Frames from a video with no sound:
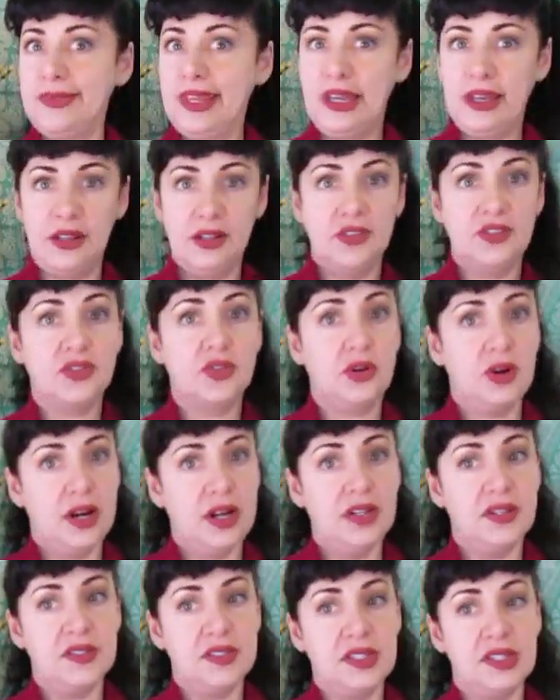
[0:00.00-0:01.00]
It is
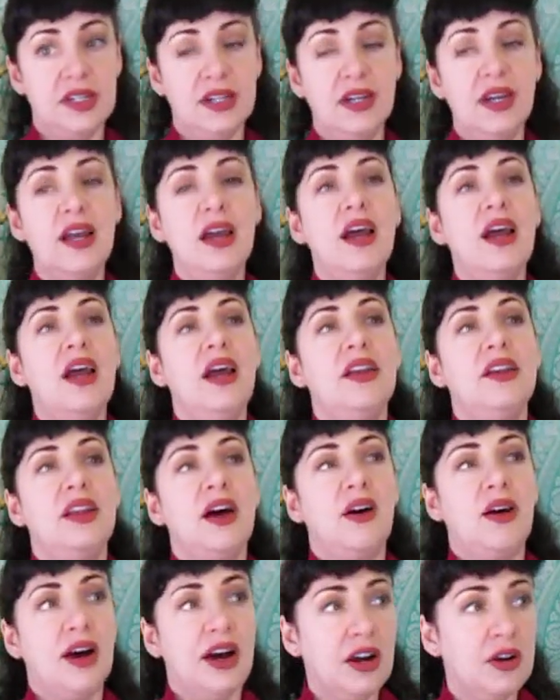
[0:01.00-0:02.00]
crazy.
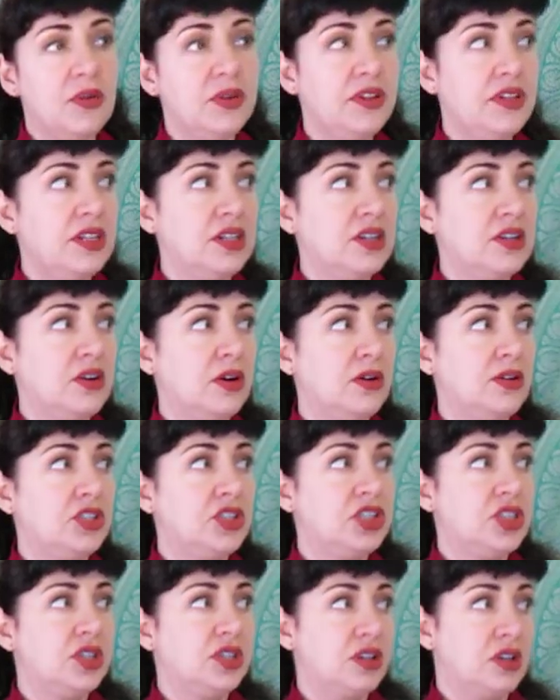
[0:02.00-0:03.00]
Now, Aquilina Gold
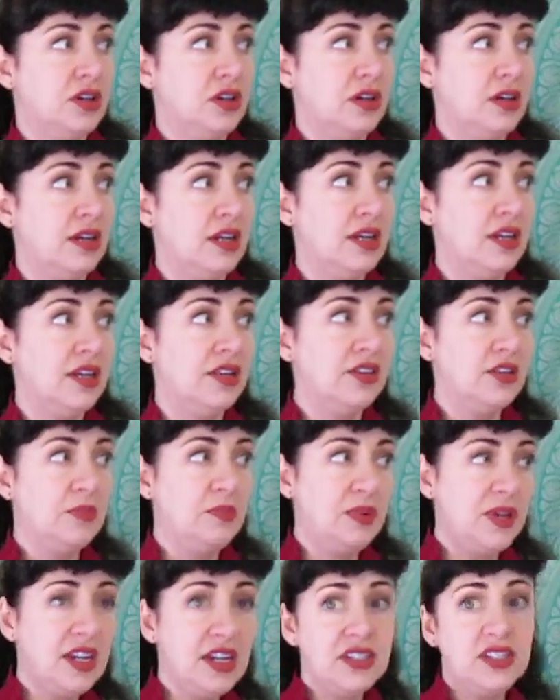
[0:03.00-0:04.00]
Sugar, the
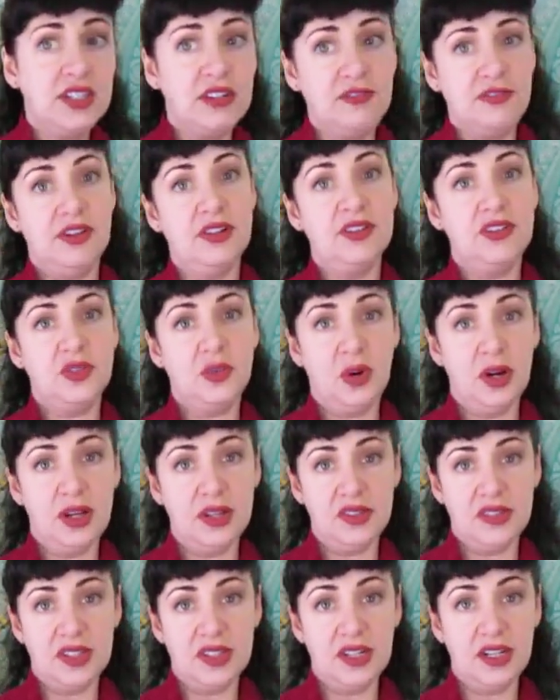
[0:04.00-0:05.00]
big difference
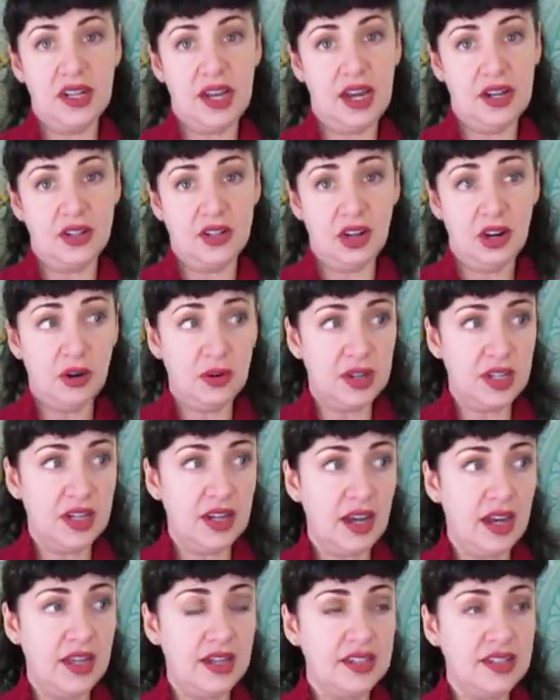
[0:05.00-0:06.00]
was that it had
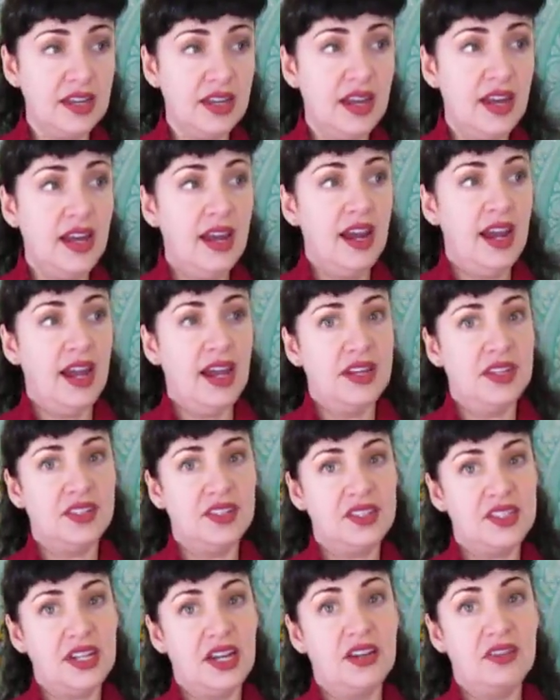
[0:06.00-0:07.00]
coconut, and
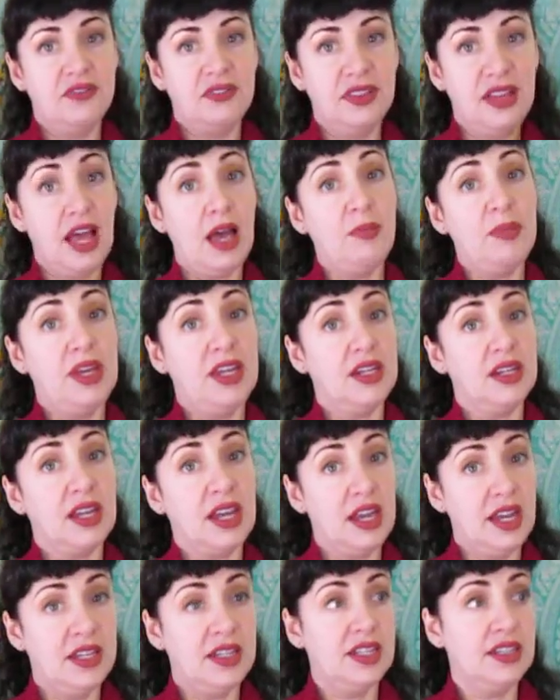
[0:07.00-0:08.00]
instead of lemon,
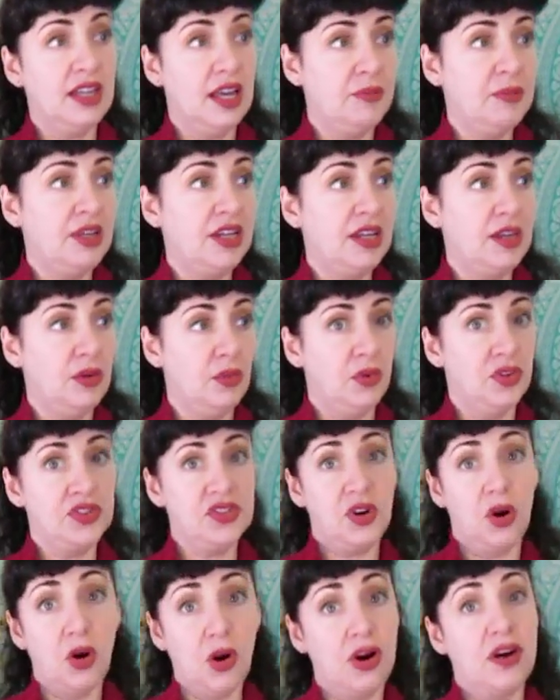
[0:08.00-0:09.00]
candied lemon, it
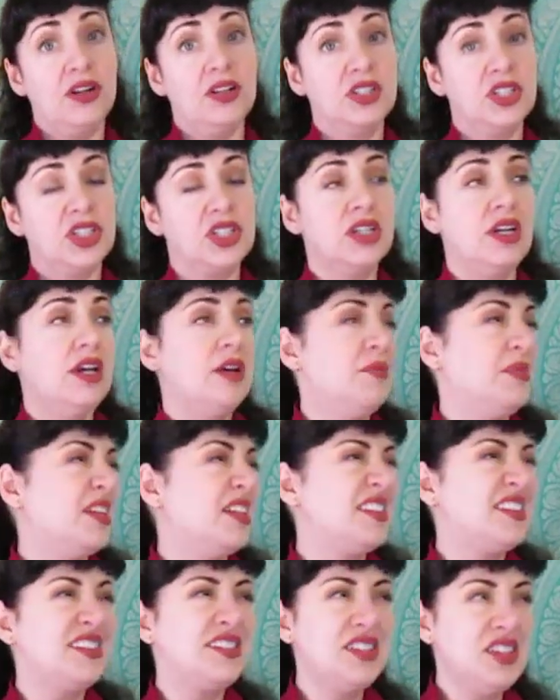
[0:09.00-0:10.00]
was orange. But
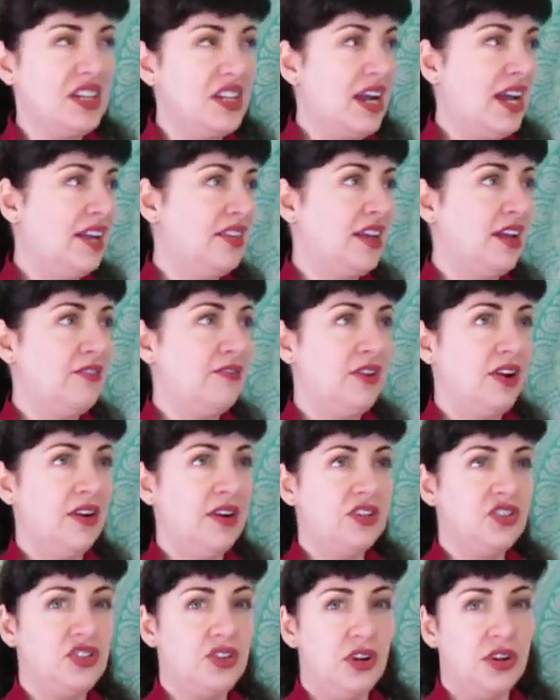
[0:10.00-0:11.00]
it still had that
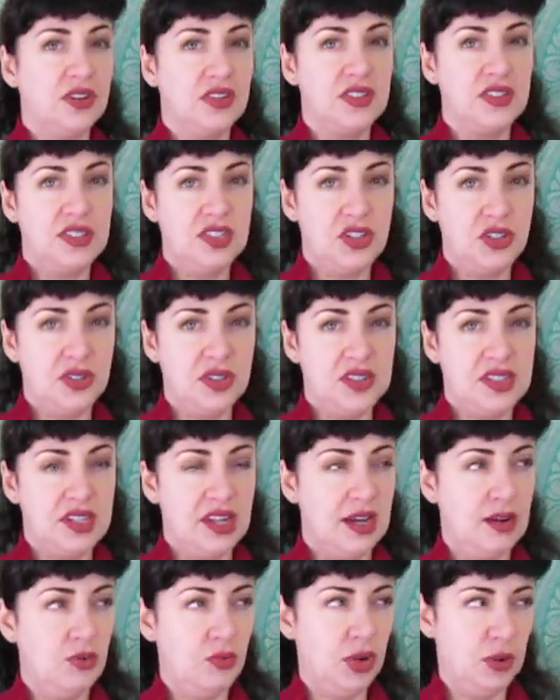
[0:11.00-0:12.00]
very strong citrus. It
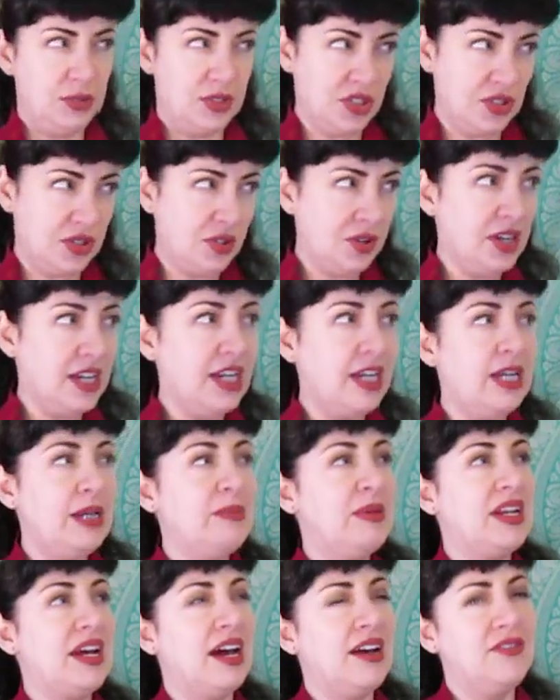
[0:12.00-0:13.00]
had whipped
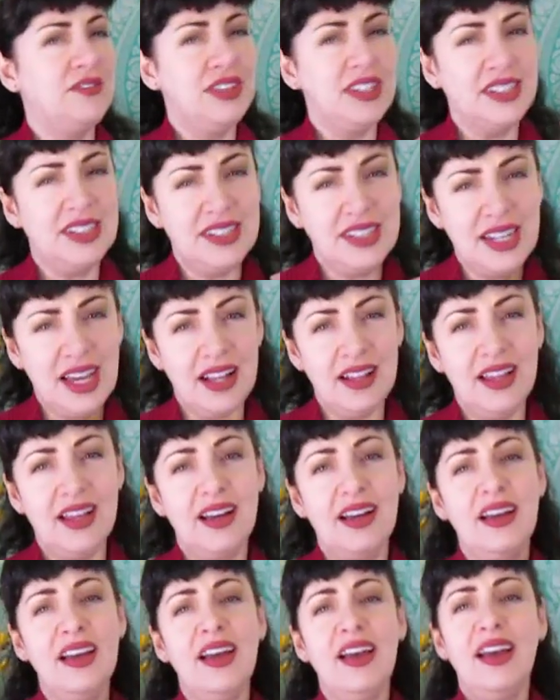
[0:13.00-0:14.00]
cream, it had
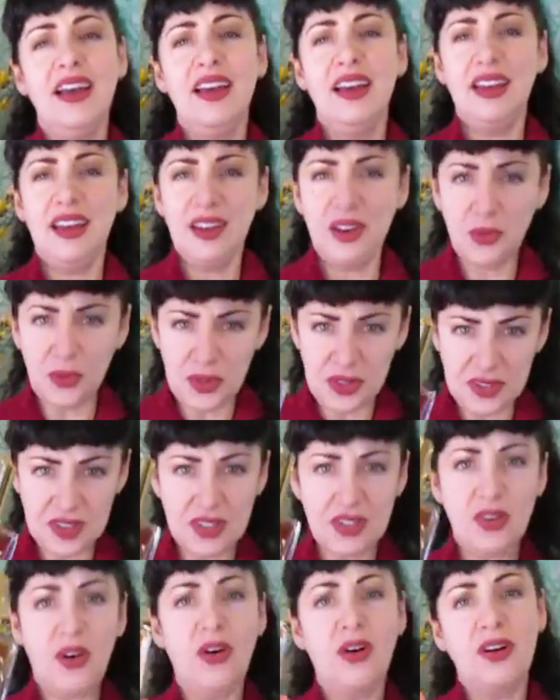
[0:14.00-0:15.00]
vanilla. It was
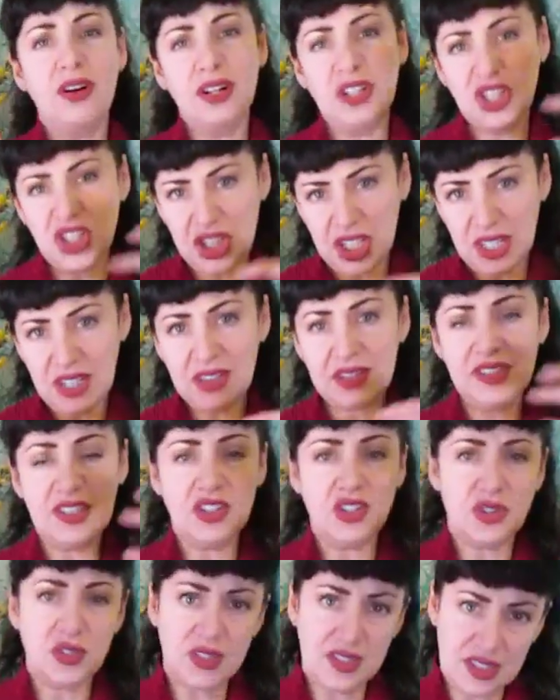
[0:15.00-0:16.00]
an orangey,
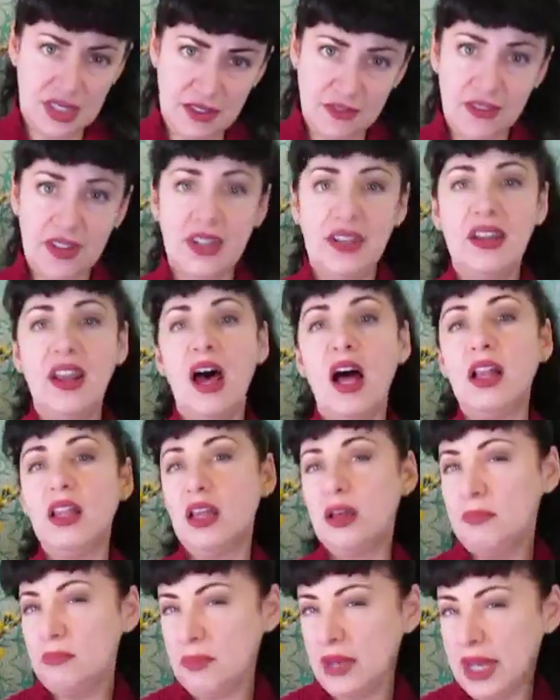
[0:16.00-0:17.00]
citrusy
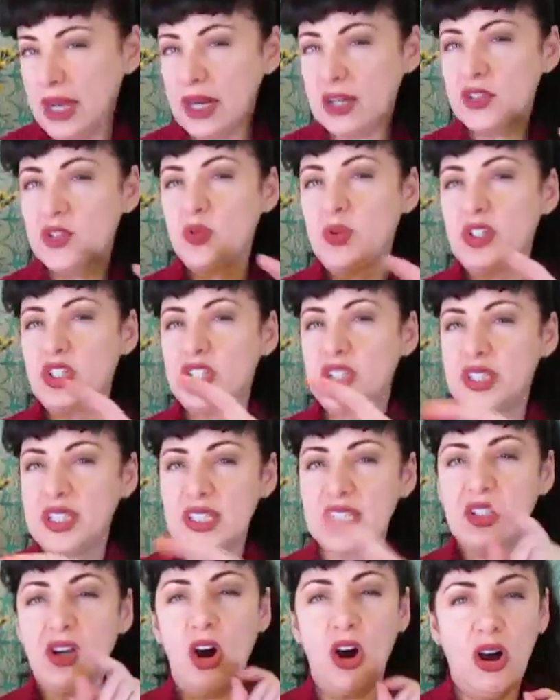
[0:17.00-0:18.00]
vanilla mix, which
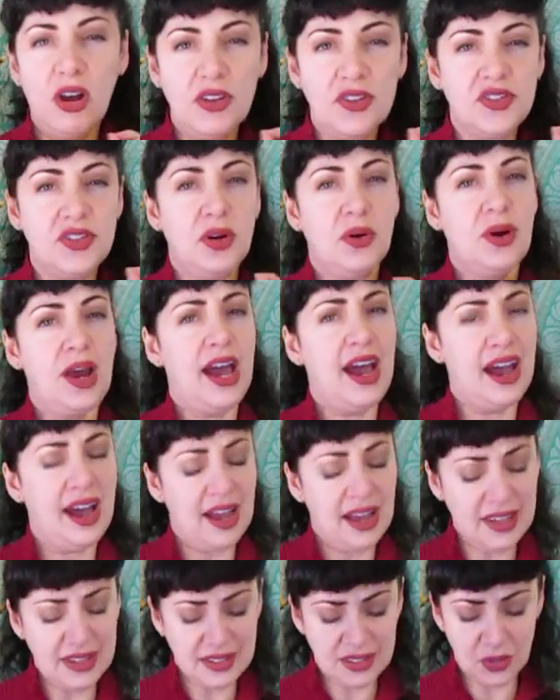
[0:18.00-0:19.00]
this also
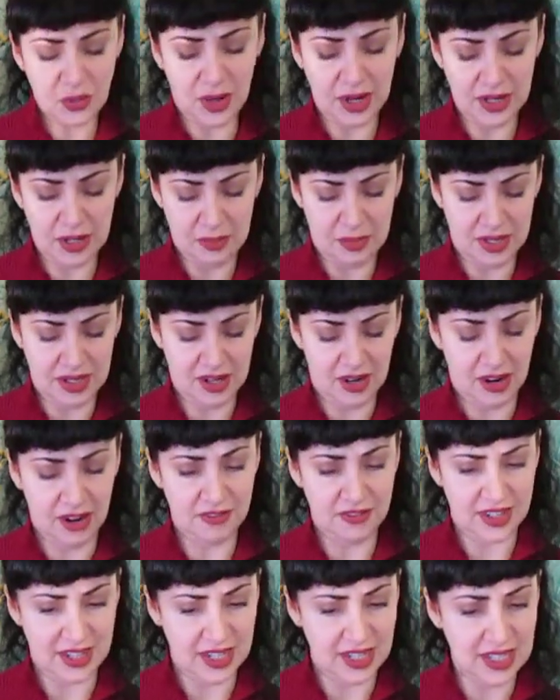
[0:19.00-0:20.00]
has quite a bit
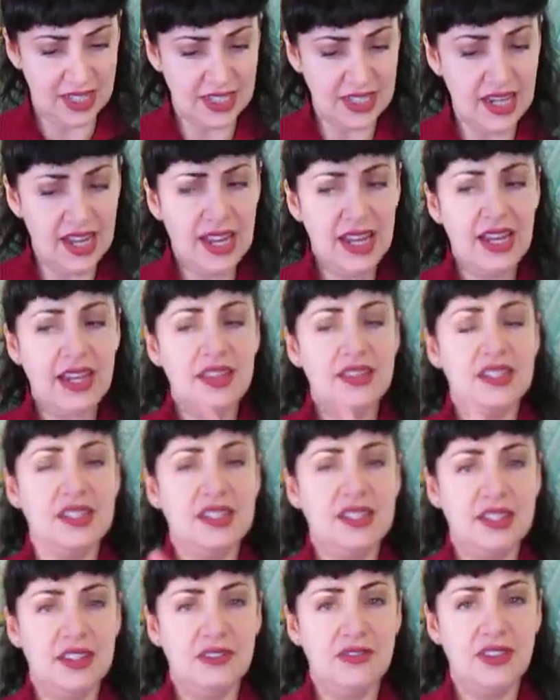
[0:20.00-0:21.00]
of in it. The
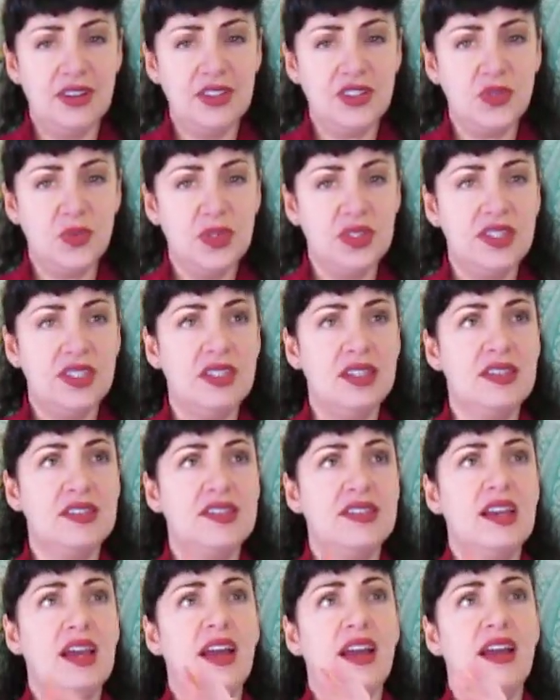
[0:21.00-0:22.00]
difference with
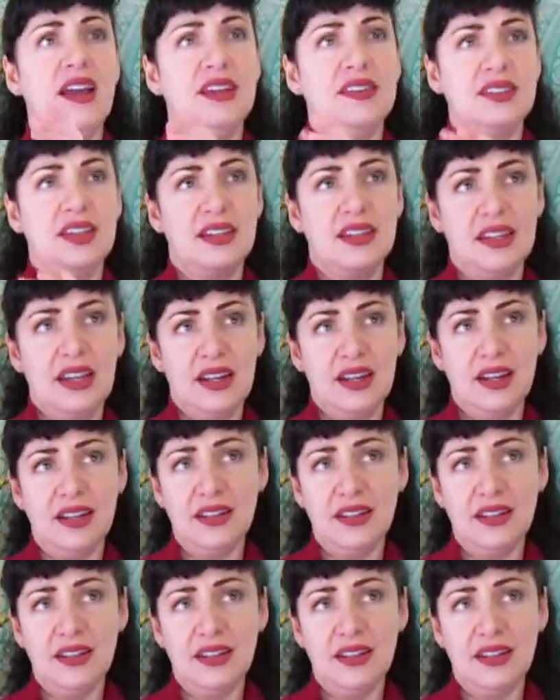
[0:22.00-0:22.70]
this is I get a